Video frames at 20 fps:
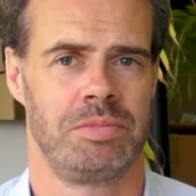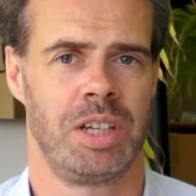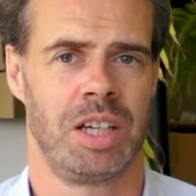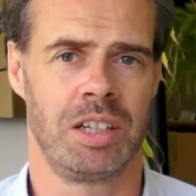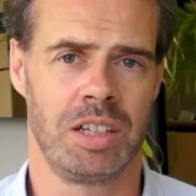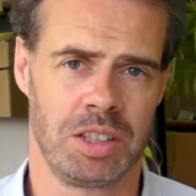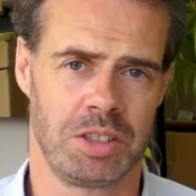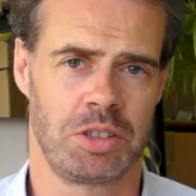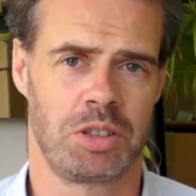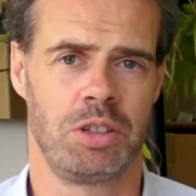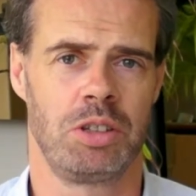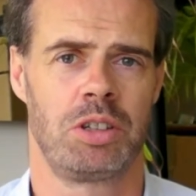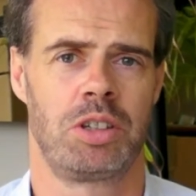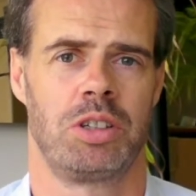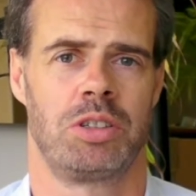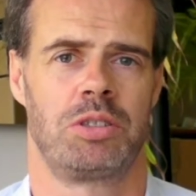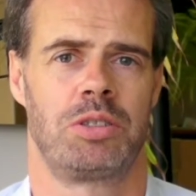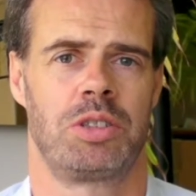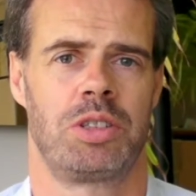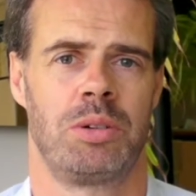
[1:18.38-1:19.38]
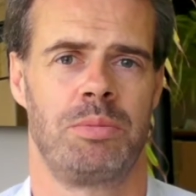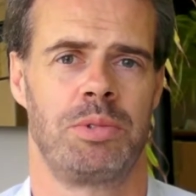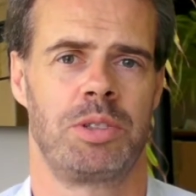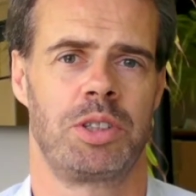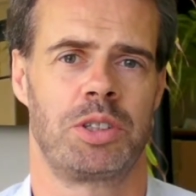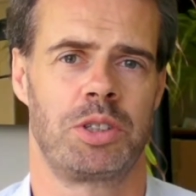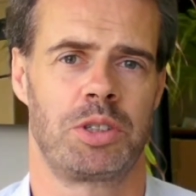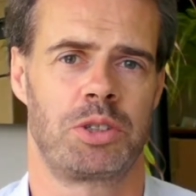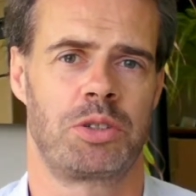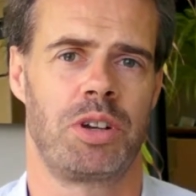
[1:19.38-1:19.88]
And let's look at some of
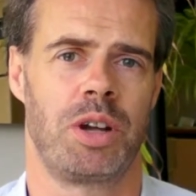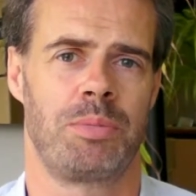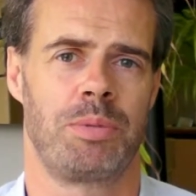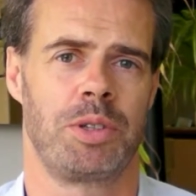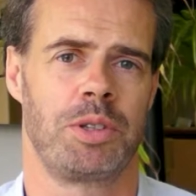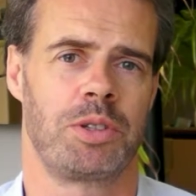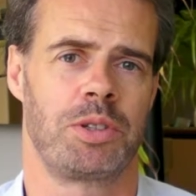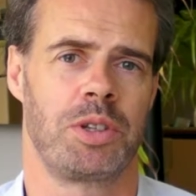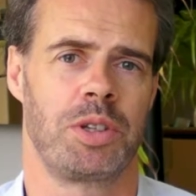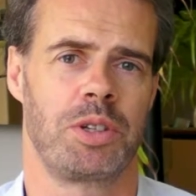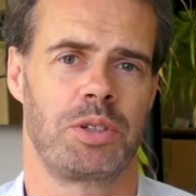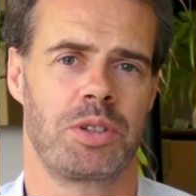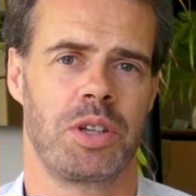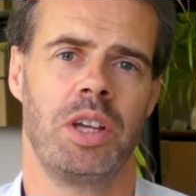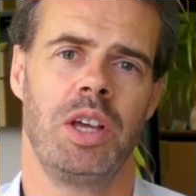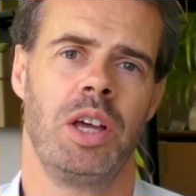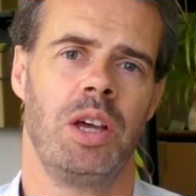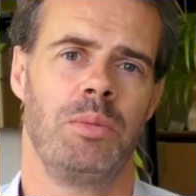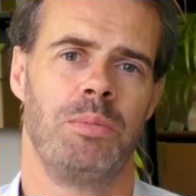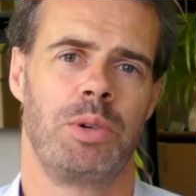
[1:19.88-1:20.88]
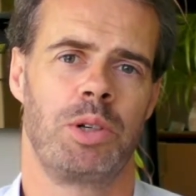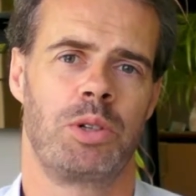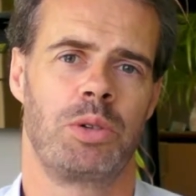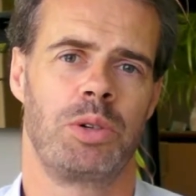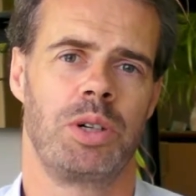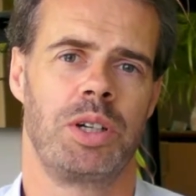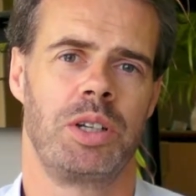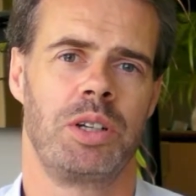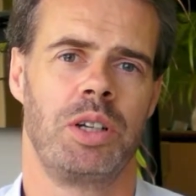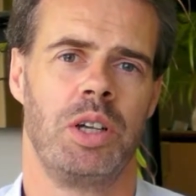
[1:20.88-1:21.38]
the discrepancies
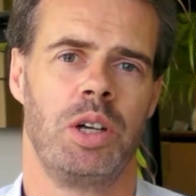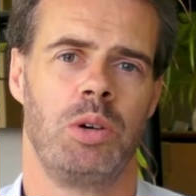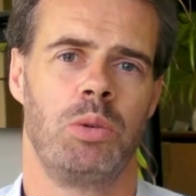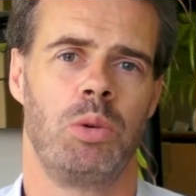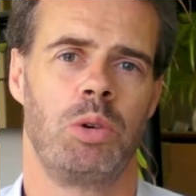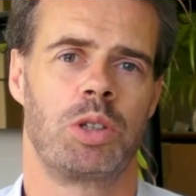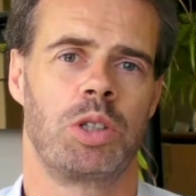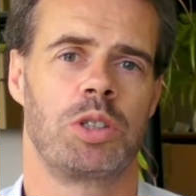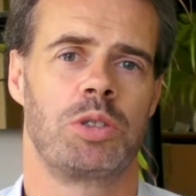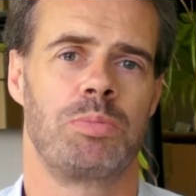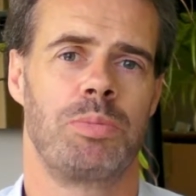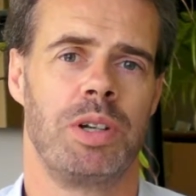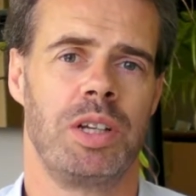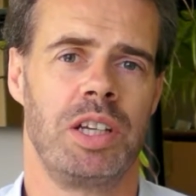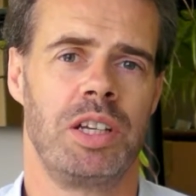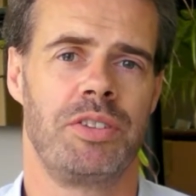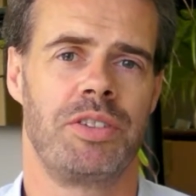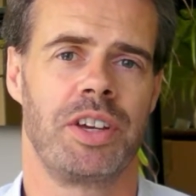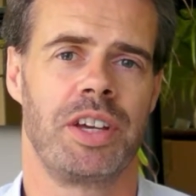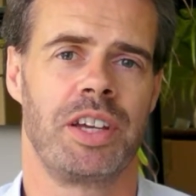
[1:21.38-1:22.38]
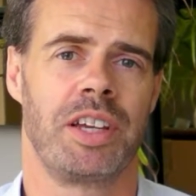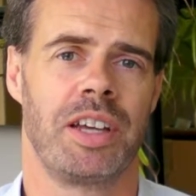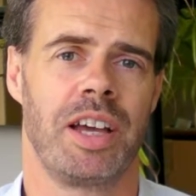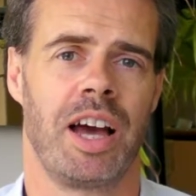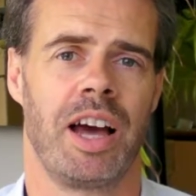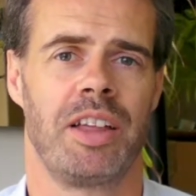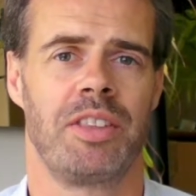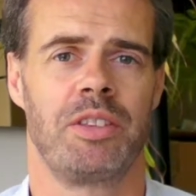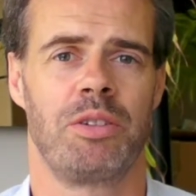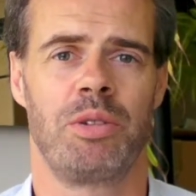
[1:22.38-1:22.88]
between what it's believing
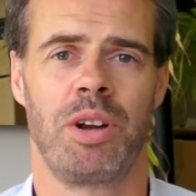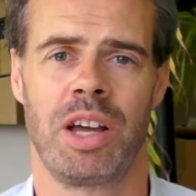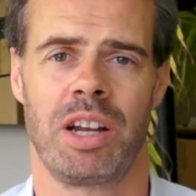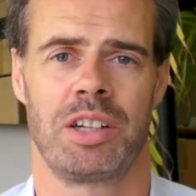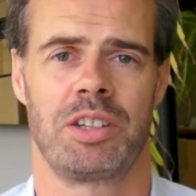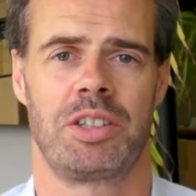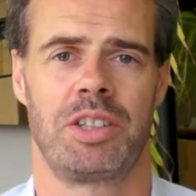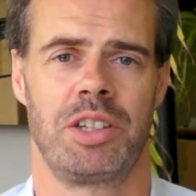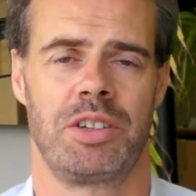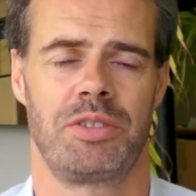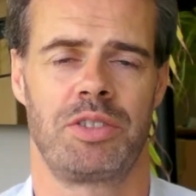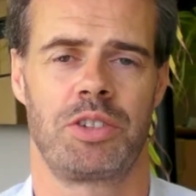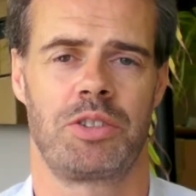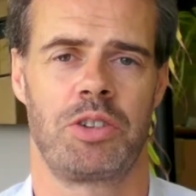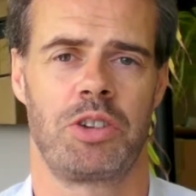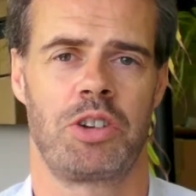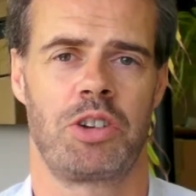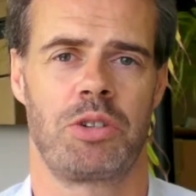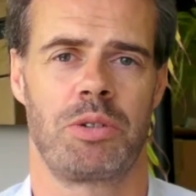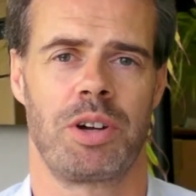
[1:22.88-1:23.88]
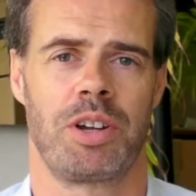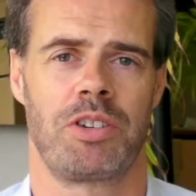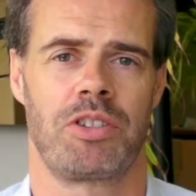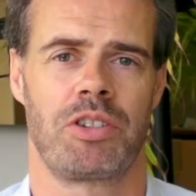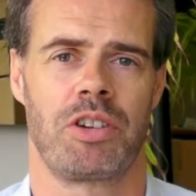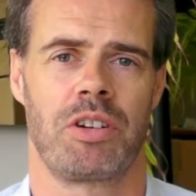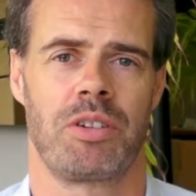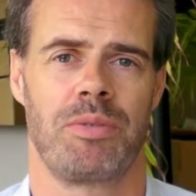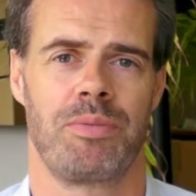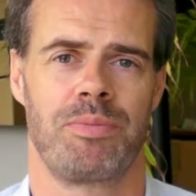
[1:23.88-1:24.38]
and the reality of the
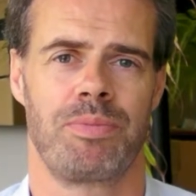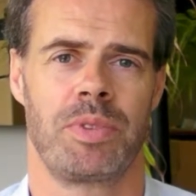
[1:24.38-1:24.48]
situation.